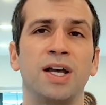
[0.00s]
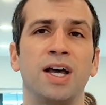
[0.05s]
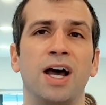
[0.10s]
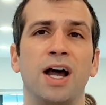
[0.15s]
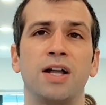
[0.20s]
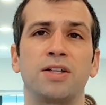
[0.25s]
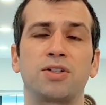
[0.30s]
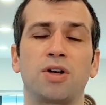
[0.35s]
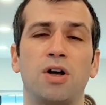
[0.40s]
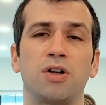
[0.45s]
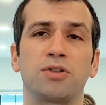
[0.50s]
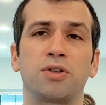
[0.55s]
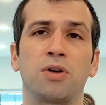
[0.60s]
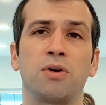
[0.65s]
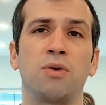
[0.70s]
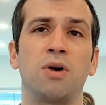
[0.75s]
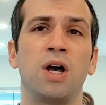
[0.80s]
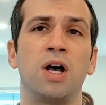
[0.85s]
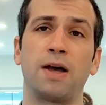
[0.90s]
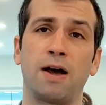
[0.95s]
It's
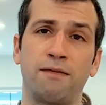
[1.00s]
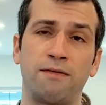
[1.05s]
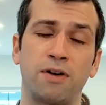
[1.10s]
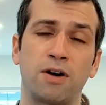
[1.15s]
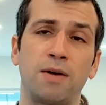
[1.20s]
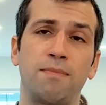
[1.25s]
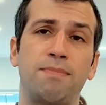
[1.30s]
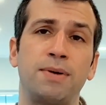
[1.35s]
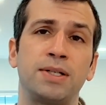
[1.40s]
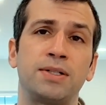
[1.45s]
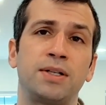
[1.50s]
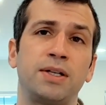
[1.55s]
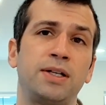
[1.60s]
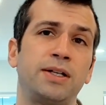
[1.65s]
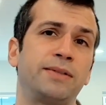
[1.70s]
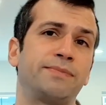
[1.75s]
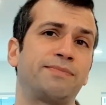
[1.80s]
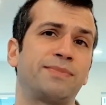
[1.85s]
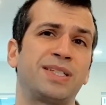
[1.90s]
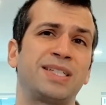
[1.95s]
also a very
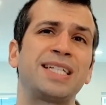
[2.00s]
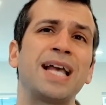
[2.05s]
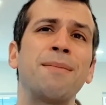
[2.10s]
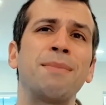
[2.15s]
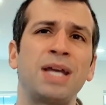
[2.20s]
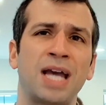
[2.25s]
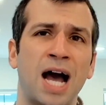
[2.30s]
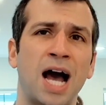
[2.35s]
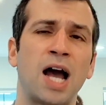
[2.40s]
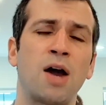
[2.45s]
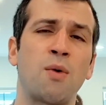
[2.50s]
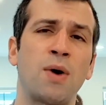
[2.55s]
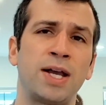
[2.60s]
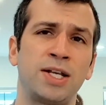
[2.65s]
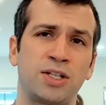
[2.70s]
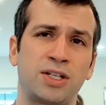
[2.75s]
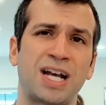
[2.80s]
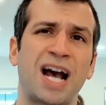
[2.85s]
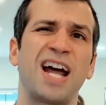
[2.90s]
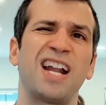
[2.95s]
busy semi-highway
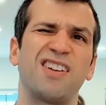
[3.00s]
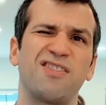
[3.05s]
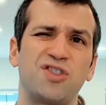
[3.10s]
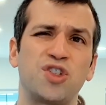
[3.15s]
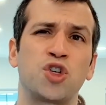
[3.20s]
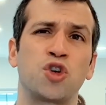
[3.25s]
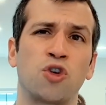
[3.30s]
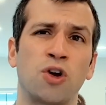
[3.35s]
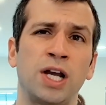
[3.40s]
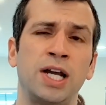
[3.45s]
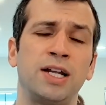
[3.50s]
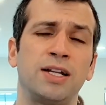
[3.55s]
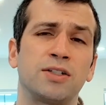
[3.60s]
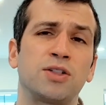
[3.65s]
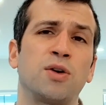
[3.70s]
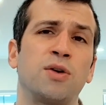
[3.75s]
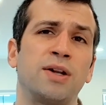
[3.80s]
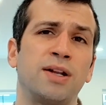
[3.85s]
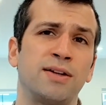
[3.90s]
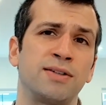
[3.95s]
kind of street,
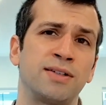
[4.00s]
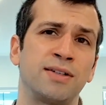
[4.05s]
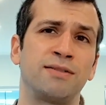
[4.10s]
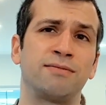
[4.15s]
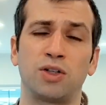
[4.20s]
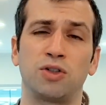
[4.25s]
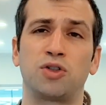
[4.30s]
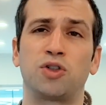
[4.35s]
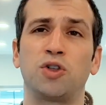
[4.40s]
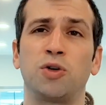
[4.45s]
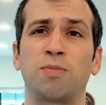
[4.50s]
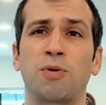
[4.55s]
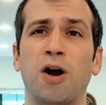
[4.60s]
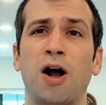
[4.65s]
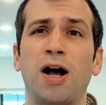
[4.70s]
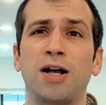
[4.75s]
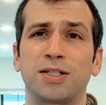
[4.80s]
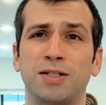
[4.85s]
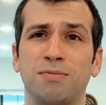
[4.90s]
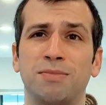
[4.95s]
so it isn't super
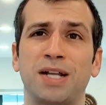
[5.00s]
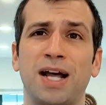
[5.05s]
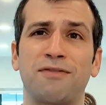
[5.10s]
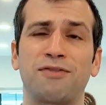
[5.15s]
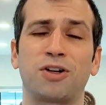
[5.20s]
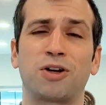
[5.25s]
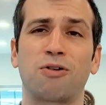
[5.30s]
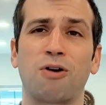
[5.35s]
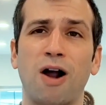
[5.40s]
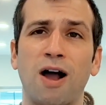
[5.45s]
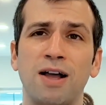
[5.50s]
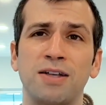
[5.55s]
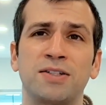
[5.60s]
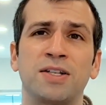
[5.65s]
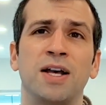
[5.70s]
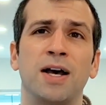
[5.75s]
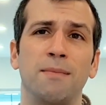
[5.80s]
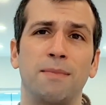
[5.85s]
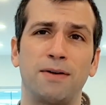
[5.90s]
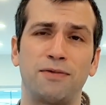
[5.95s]
awesome to have to cross,
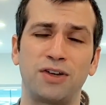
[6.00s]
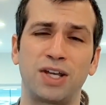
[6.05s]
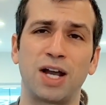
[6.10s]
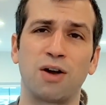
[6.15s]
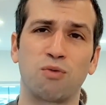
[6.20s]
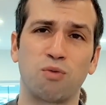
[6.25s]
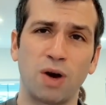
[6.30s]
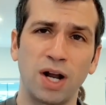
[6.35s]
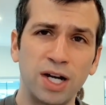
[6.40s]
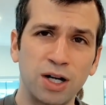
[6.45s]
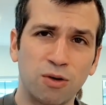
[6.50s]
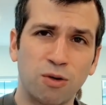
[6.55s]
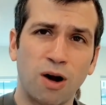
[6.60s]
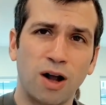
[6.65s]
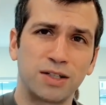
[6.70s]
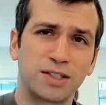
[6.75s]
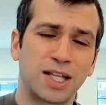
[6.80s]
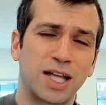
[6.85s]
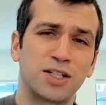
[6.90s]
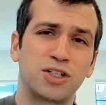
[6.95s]
but if you get right
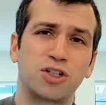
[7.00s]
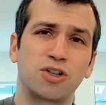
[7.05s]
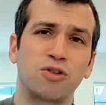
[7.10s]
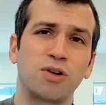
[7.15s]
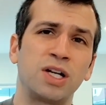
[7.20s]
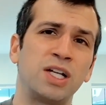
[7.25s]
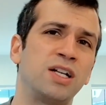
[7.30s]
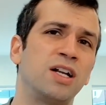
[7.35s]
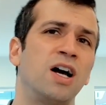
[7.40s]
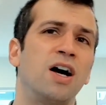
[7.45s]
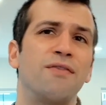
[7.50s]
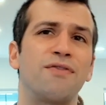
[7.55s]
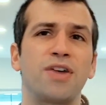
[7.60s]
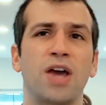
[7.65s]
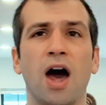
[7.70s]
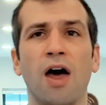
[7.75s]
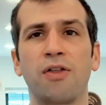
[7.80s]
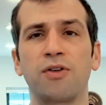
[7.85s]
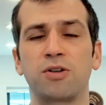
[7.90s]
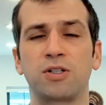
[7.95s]
across that street, the
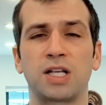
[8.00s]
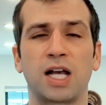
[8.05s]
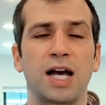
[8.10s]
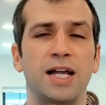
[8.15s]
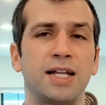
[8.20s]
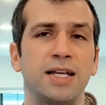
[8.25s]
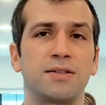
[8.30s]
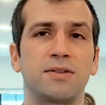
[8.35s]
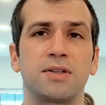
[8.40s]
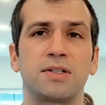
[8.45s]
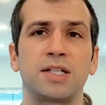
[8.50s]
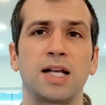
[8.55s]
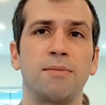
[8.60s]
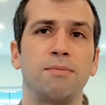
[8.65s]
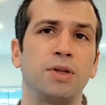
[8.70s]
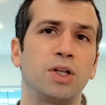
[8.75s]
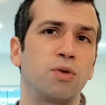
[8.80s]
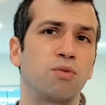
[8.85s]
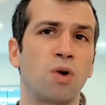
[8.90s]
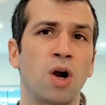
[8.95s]
other side is
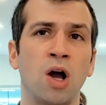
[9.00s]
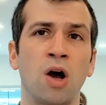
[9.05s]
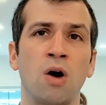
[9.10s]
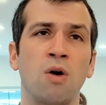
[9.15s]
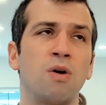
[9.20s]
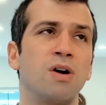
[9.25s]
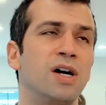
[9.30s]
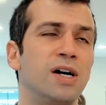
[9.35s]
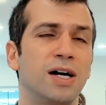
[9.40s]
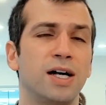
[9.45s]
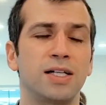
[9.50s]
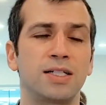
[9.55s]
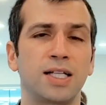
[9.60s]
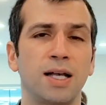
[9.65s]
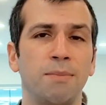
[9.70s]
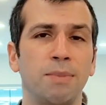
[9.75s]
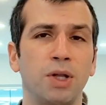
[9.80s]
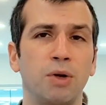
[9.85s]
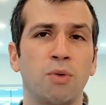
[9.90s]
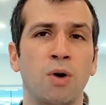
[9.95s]
Assembly Row.
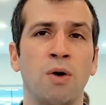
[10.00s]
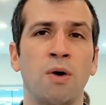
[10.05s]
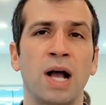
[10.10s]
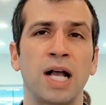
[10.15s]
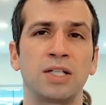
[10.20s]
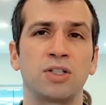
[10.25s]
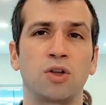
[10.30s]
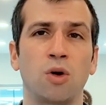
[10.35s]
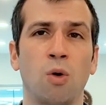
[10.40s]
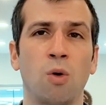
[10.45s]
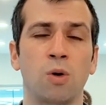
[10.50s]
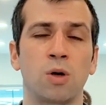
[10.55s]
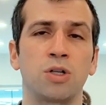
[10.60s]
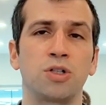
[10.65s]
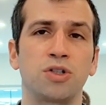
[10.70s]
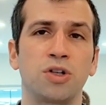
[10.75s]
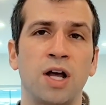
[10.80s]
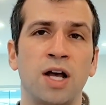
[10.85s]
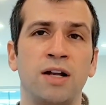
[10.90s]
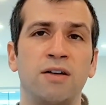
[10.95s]
Assembly Row has the
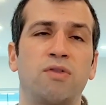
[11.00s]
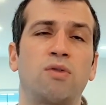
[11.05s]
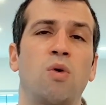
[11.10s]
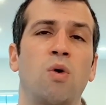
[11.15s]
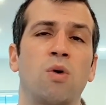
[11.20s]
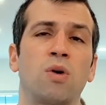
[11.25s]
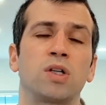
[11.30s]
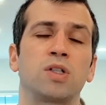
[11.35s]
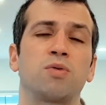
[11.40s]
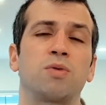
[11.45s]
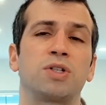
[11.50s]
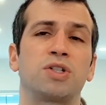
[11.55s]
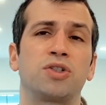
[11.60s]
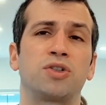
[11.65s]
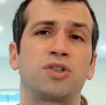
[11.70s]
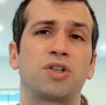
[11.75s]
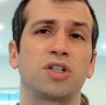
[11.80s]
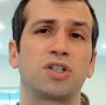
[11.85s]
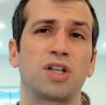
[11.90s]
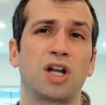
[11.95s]
Orange Line, of course, which is
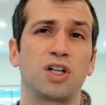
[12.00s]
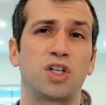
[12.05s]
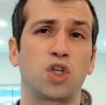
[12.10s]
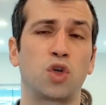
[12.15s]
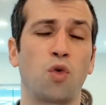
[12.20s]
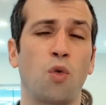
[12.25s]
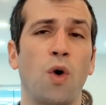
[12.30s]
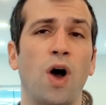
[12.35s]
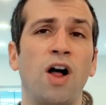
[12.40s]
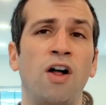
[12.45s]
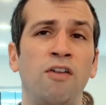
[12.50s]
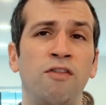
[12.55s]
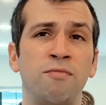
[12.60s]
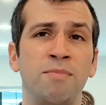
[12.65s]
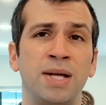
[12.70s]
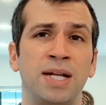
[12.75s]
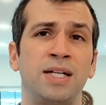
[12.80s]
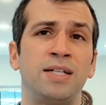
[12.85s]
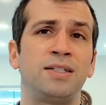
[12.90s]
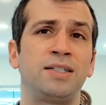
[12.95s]
just a
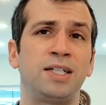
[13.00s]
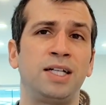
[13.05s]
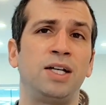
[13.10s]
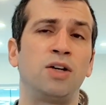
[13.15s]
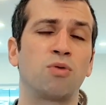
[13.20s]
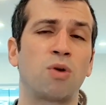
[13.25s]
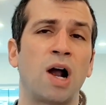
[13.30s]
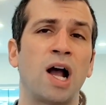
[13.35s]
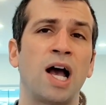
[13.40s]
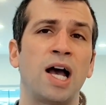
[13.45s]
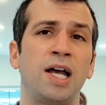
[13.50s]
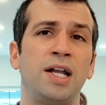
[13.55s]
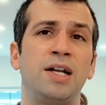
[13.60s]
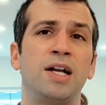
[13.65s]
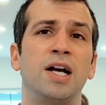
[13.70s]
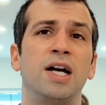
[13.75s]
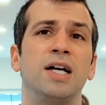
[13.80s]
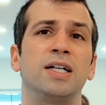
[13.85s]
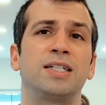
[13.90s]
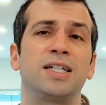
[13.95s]
12-minute T ride
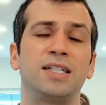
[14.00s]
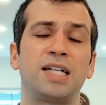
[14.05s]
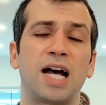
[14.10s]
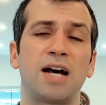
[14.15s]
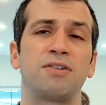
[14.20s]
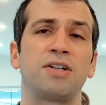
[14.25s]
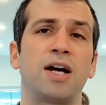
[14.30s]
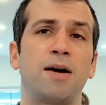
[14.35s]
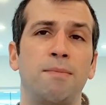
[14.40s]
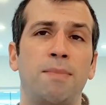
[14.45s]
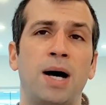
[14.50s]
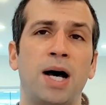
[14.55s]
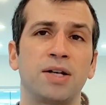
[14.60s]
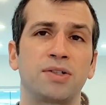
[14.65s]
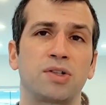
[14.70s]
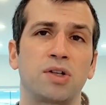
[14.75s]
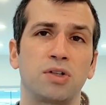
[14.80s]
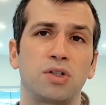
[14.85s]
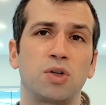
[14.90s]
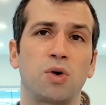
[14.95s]
to downtown
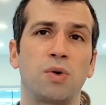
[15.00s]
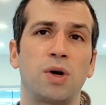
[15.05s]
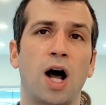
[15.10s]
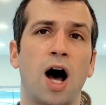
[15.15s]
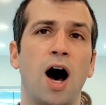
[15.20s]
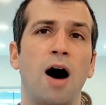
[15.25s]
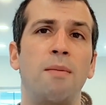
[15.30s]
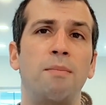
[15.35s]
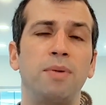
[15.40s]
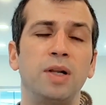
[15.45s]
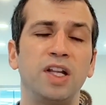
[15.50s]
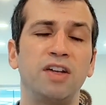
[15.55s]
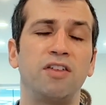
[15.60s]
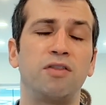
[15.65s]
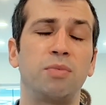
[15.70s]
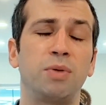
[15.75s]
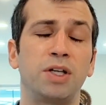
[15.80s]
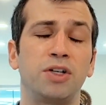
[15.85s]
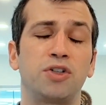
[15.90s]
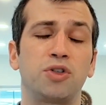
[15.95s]
Boston, so an
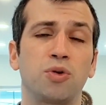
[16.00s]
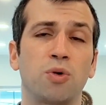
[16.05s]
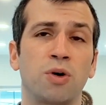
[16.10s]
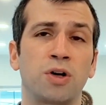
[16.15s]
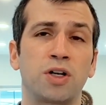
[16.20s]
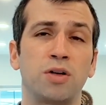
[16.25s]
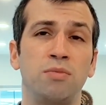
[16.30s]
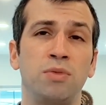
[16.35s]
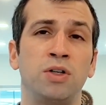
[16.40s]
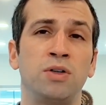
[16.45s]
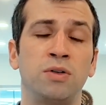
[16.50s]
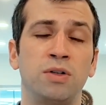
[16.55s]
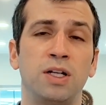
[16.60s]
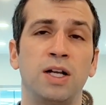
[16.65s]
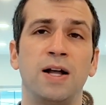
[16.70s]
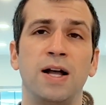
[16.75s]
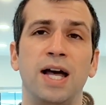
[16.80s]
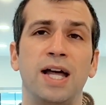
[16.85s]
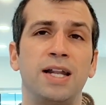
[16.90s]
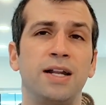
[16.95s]
unbelievably short commute,
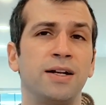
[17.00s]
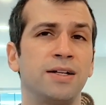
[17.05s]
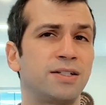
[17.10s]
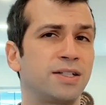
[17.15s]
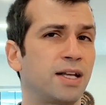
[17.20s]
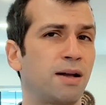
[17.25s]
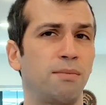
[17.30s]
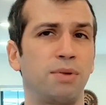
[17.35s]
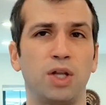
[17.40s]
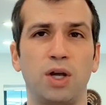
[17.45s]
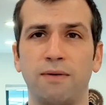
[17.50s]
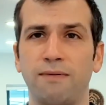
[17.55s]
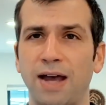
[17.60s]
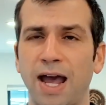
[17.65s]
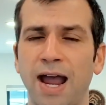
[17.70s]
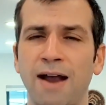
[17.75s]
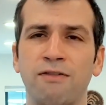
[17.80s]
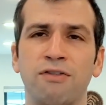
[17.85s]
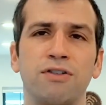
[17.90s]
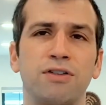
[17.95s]
and an assembly of
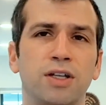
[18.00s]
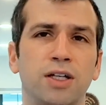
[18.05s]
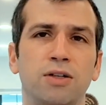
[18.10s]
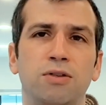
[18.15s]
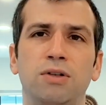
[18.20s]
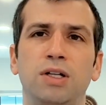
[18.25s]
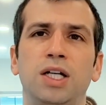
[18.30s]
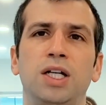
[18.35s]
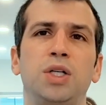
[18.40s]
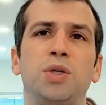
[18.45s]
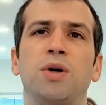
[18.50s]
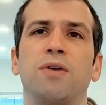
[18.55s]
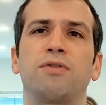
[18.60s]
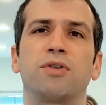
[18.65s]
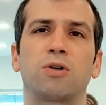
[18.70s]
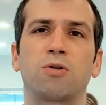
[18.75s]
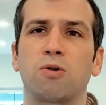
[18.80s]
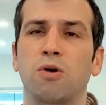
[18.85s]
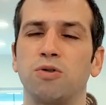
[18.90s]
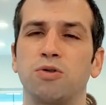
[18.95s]
everything you need. You have your
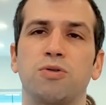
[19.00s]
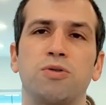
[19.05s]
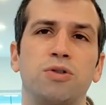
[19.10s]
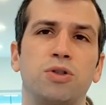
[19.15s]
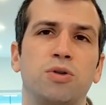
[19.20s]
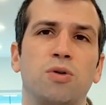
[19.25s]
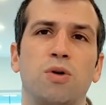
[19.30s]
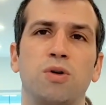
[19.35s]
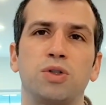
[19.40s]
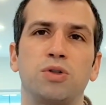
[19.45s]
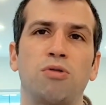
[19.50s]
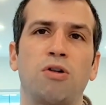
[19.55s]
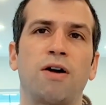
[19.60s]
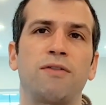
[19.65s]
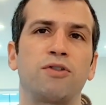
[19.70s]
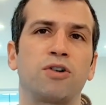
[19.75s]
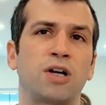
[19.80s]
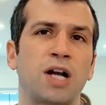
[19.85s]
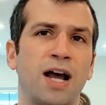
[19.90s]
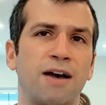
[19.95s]
grocery stores, you have
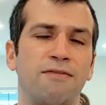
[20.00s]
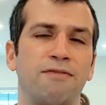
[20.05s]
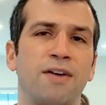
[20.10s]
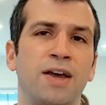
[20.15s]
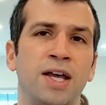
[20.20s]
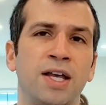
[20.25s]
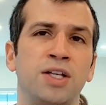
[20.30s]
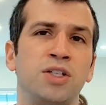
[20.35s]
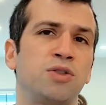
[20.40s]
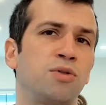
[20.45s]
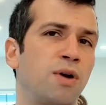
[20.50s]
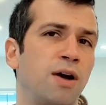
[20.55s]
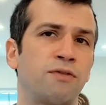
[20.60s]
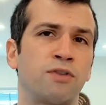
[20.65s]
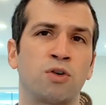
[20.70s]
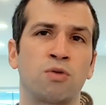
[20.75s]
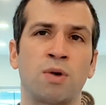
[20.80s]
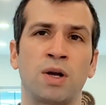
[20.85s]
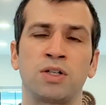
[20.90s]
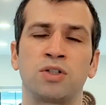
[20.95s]
your cafes, you have
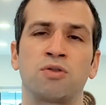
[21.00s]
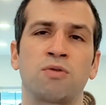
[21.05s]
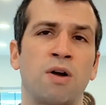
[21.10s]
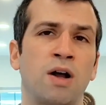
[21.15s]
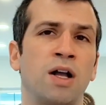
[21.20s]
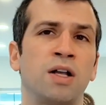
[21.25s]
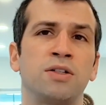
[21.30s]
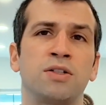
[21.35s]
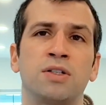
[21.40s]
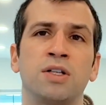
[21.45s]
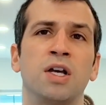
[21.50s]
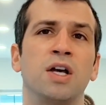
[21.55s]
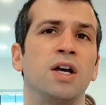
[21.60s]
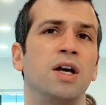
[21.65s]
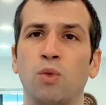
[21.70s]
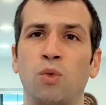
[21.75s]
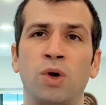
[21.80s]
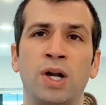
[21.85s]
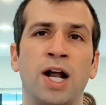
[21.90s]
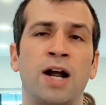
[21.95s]
your restaurants,
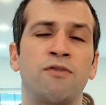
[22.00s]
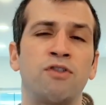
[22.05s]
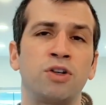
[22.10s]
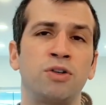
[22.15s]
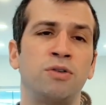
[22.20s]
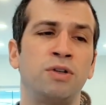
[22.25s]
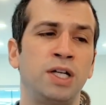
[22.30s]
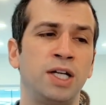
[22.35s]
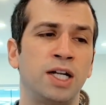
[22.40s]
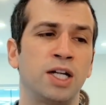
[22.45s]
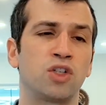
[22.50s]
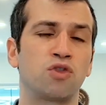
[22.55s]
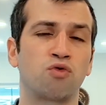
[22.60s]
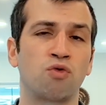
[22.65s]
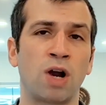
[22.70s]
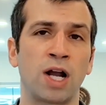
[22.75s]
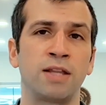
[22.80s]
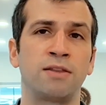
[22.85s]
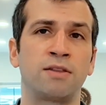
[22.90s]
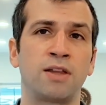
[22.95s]
whatever you need, it's
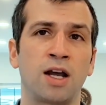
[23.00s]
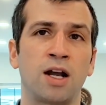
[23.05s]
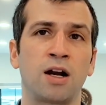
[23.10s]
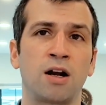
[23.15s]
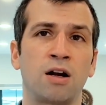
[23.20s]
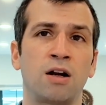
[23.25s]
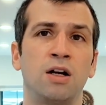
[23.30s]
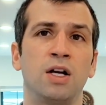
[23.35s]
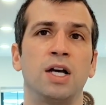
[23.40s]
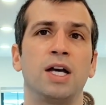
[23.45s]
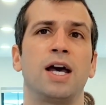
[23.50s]
right there.